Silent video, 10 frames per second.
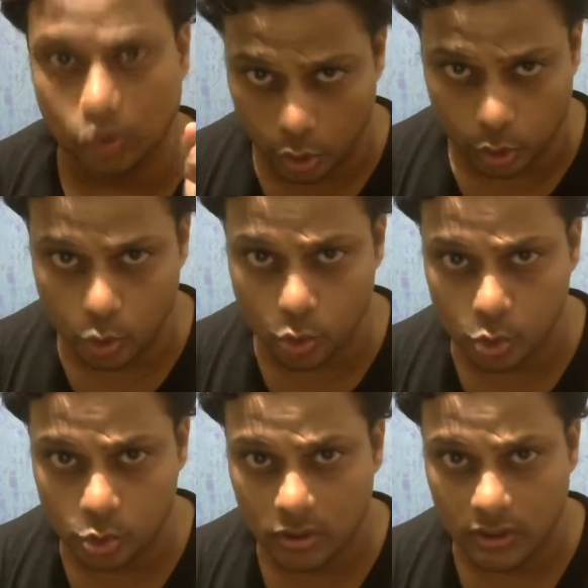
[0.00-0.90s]

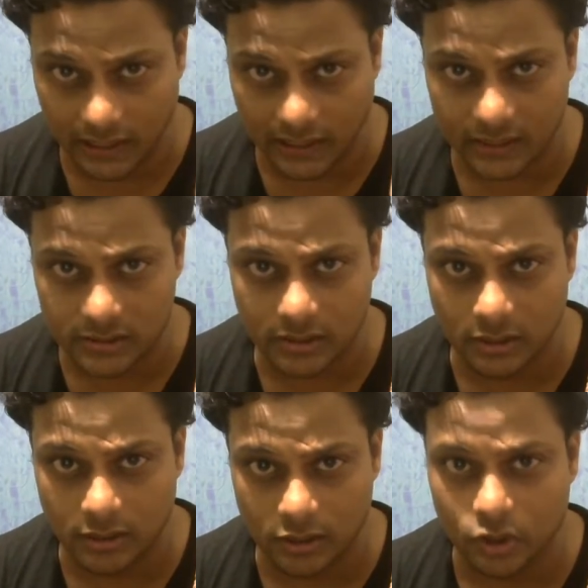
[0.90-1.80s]
2 killings
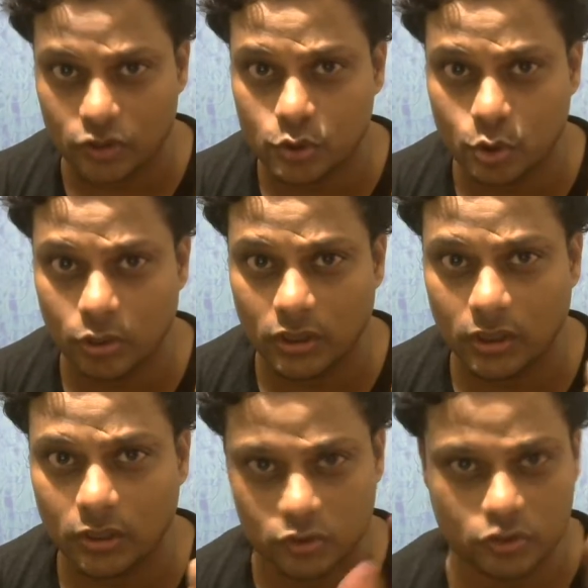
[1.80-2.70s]
here in your
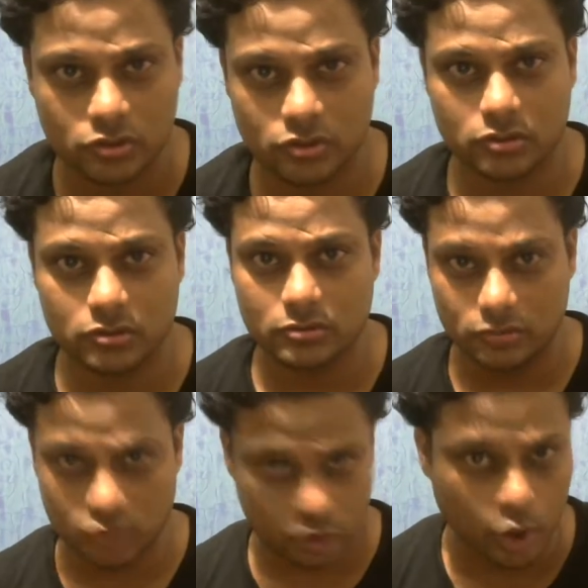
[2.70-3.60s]
story?
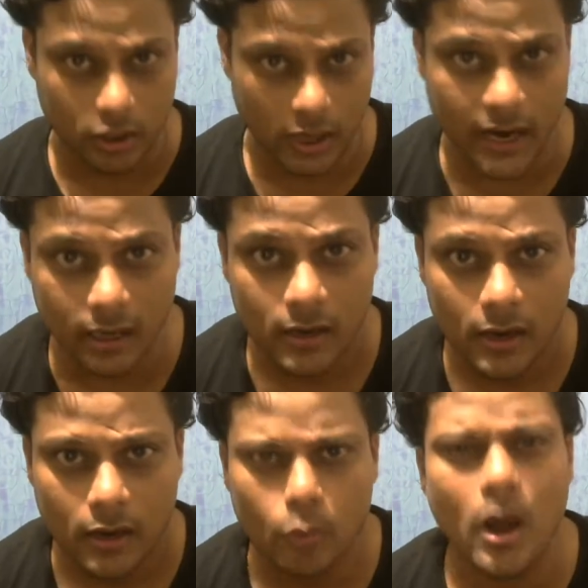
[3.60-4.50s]
Sure, right?
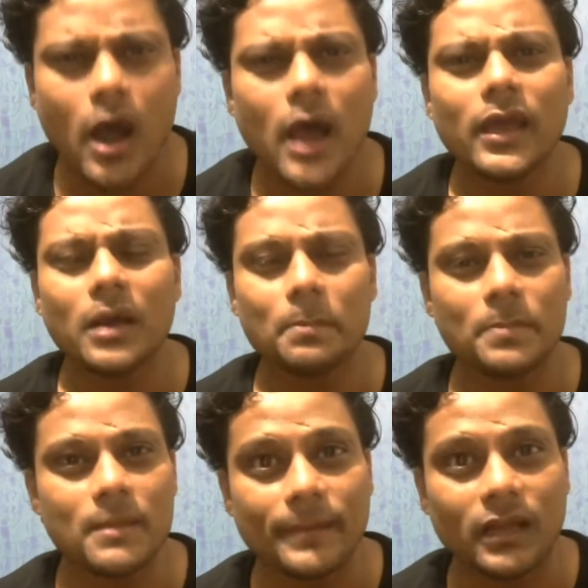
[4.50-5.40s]
Why are
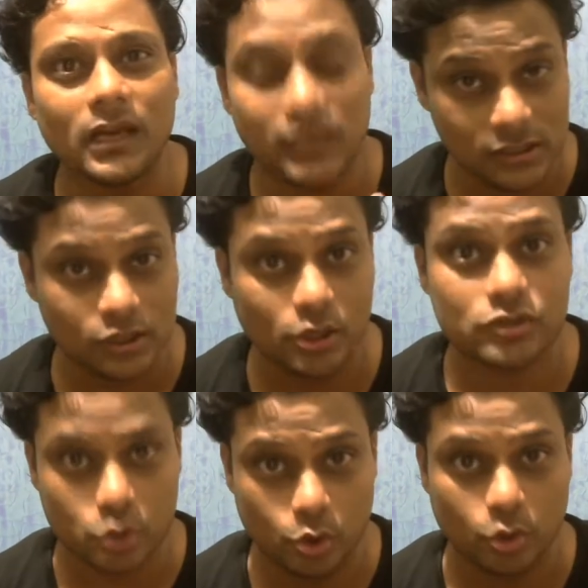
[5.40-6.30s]
people in your
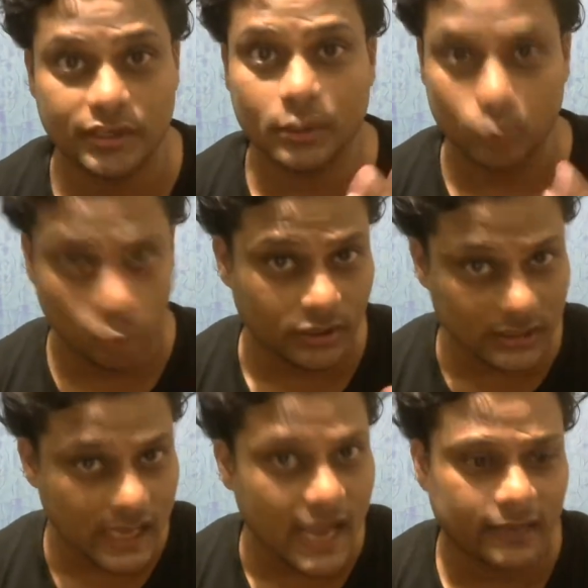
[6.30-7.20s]
story doing
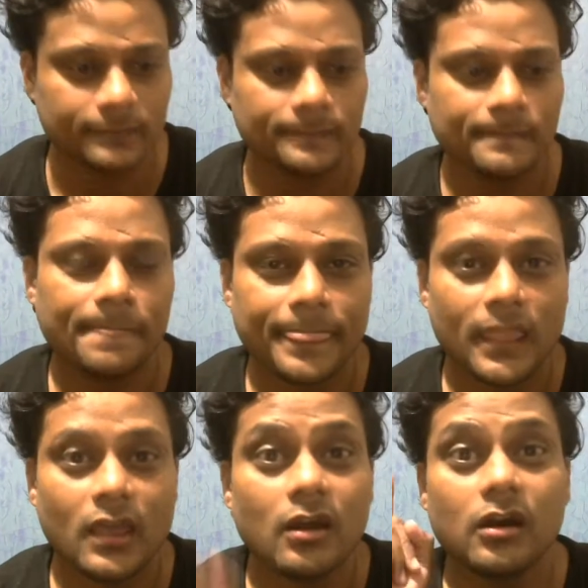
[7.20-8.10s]
that?
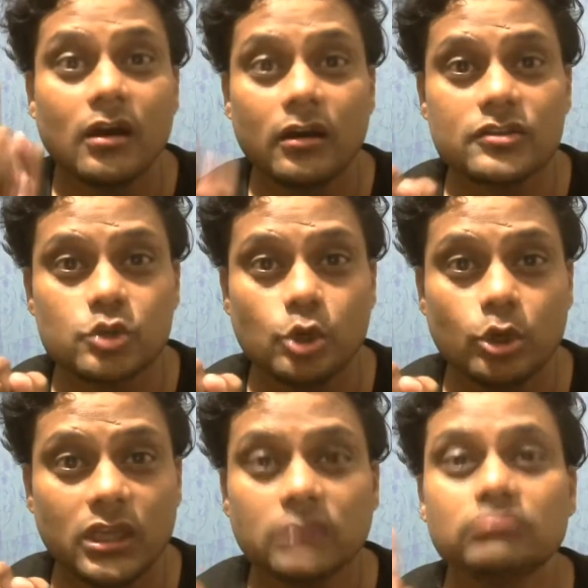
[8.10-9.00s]
Her
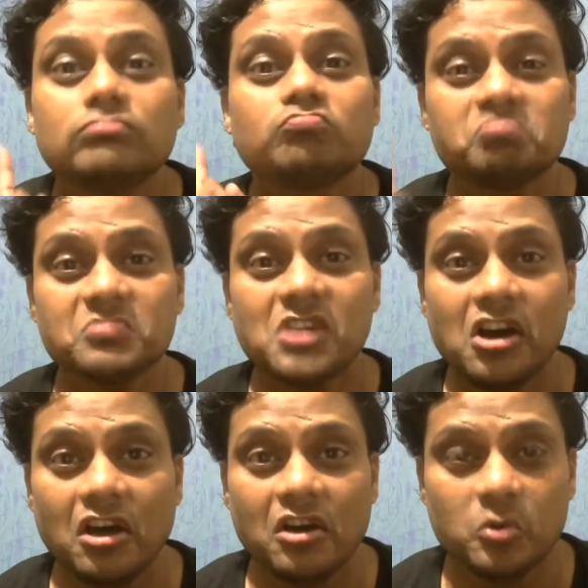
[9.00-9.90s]
story,
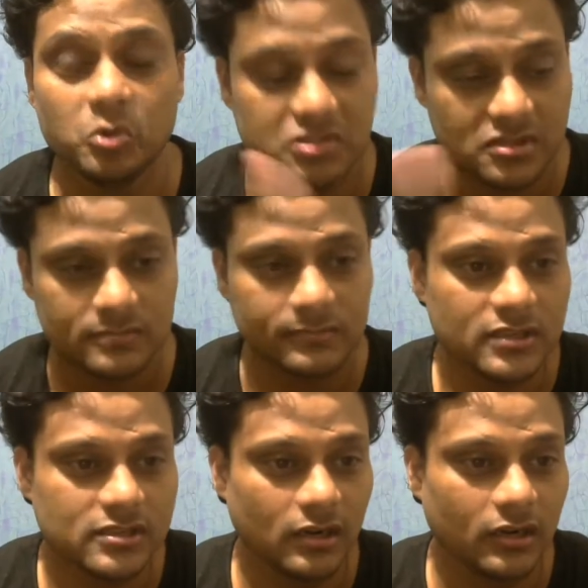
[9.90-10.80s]
her rules.
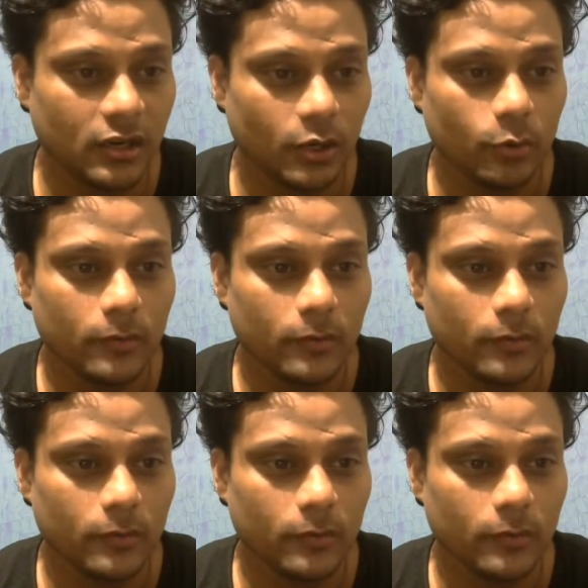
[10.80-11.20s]
Let's continue.